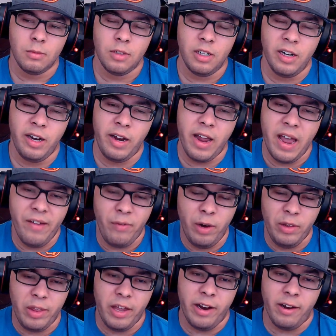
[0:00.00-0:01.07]
We're already halfway
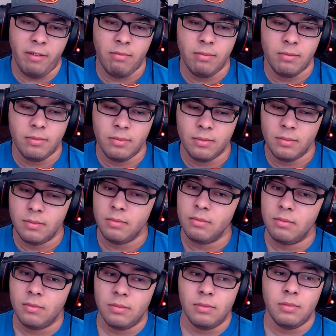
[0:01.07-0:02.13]
there.
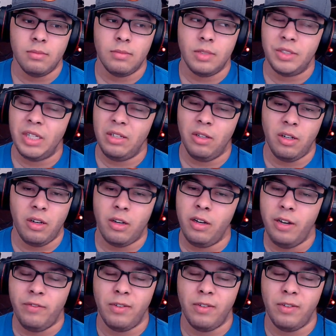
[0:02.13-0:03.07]
This ain't looking good